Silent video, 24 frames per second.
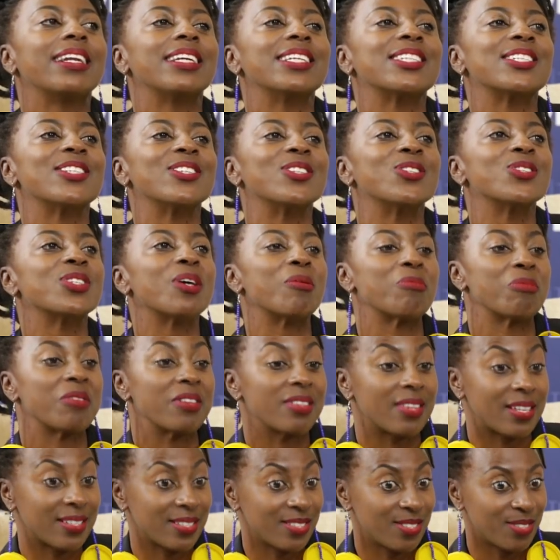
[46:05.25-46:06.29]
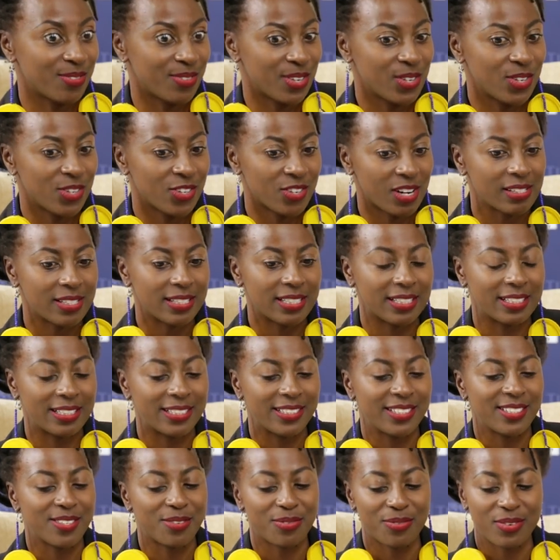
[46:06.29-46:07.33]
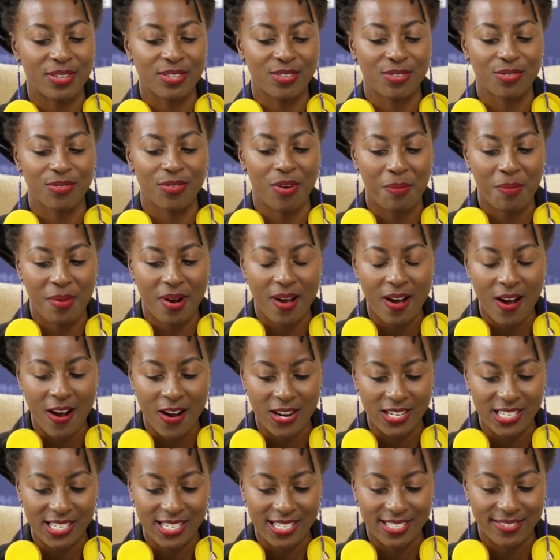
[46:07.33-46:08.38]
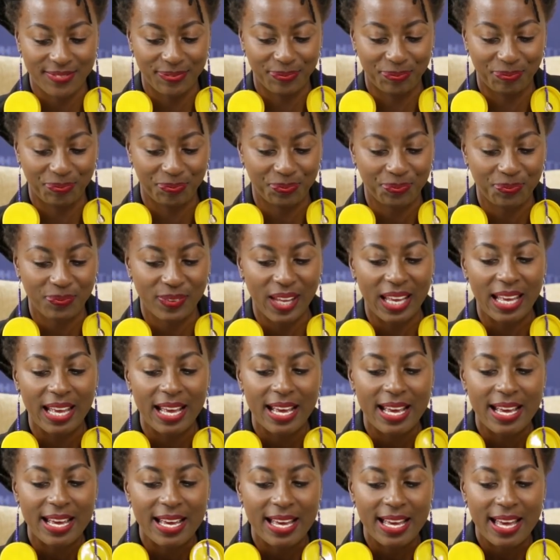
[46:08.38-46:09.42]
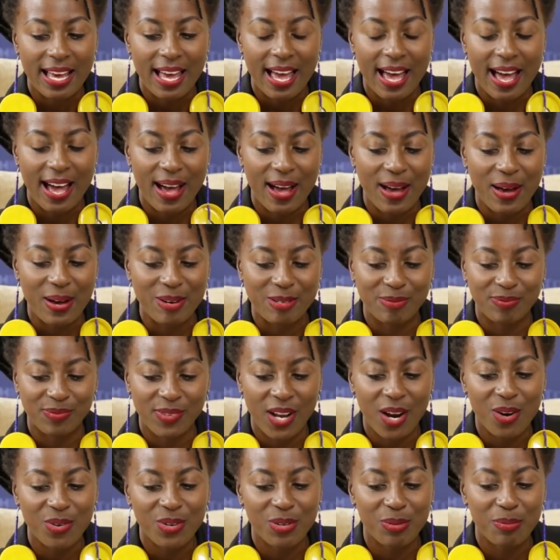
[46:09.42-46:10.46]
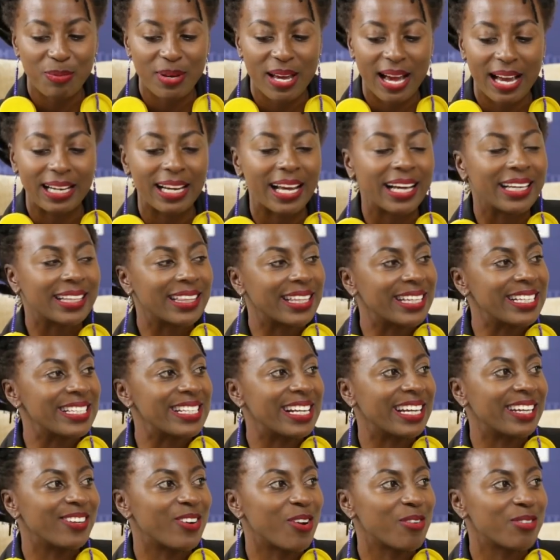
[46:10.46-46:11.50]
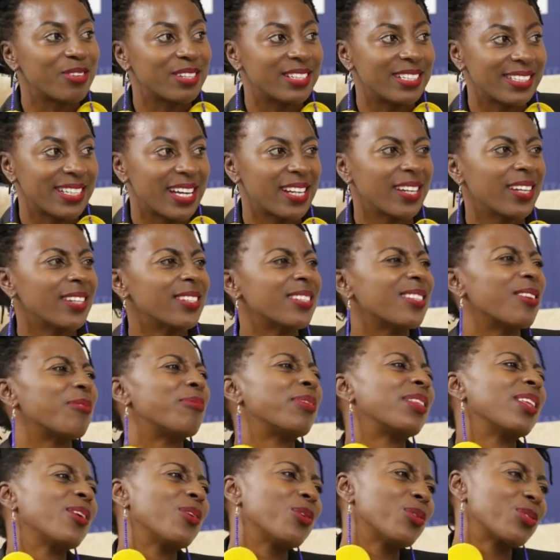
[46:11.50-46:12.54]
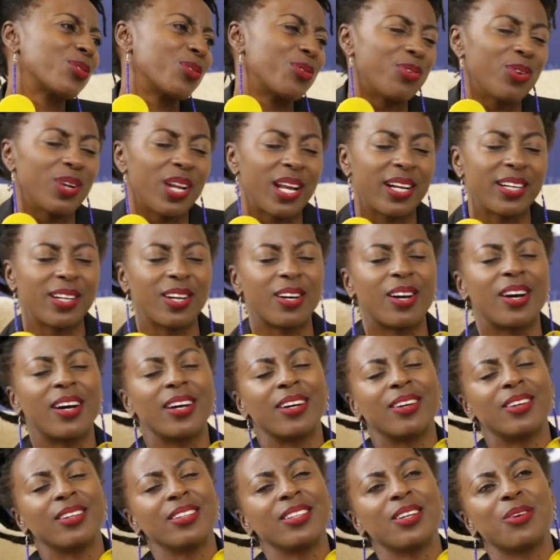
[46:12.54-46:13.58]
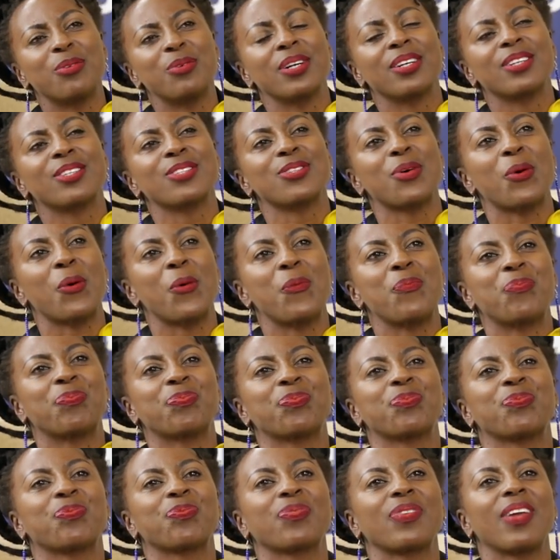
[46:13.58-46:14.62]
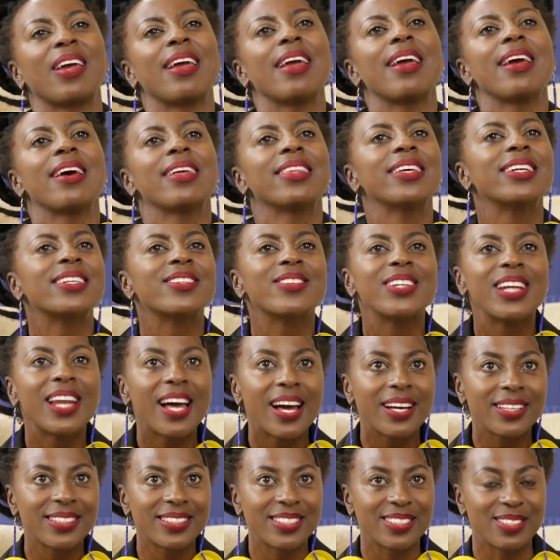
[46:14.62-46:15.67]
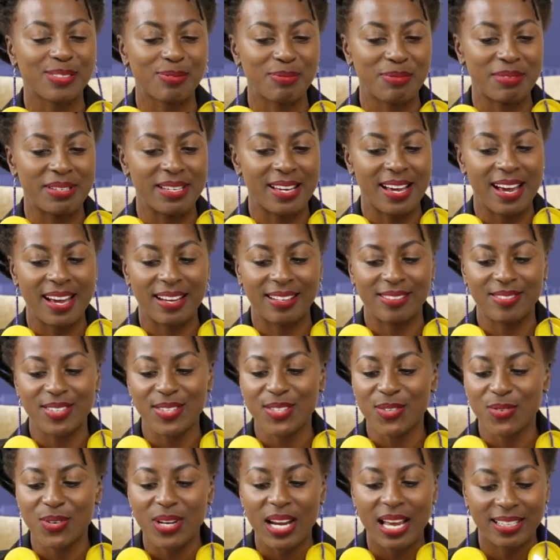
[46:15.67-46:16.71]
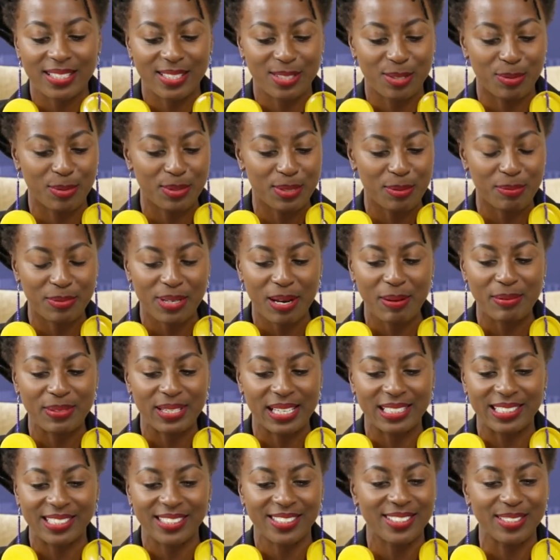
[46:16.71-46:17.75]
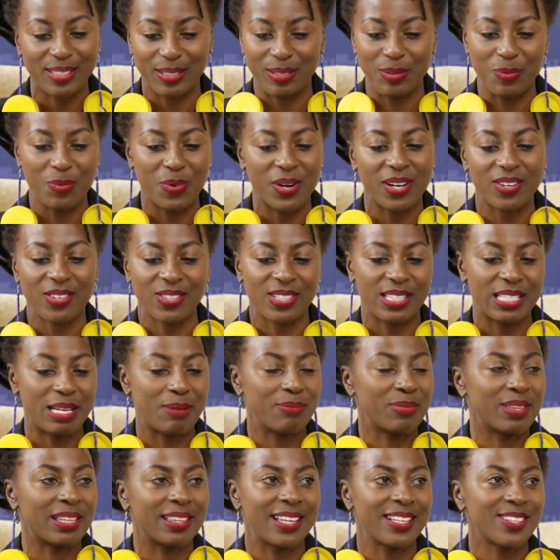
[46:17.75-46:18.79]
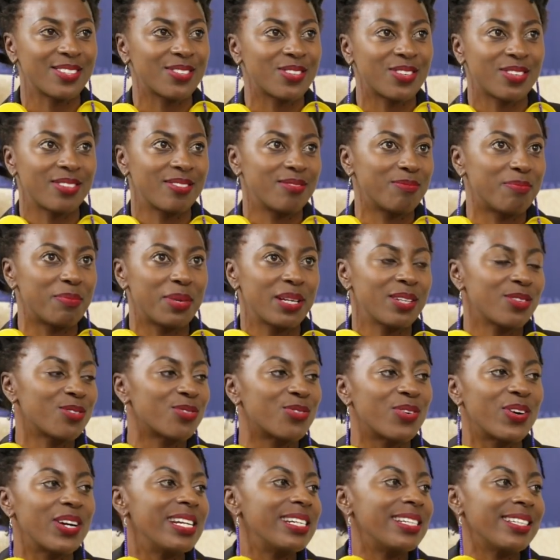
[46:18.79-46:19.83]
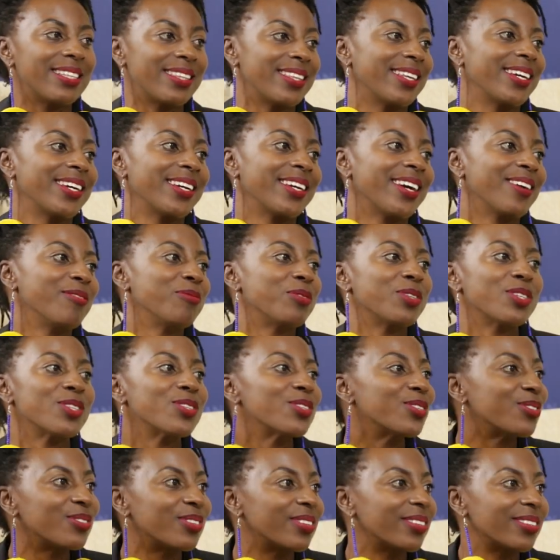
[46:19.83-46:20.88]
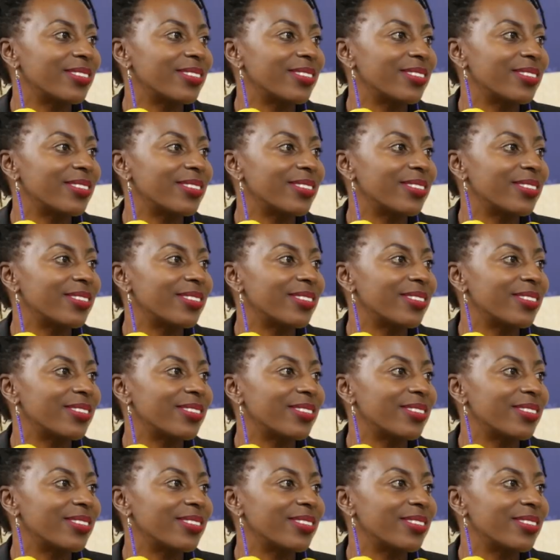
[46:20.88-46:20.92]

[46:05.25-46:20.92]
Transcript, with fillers: unless you do something that is very drastically different from art. Um, now with me, I like things like graphic designing and stuff, but they also fall under uh, under. But that relaxes so. you, hey? It relaxes me. Right. I, it relaxes me. Sometimes I just work on something that's not meant for anything. I'm just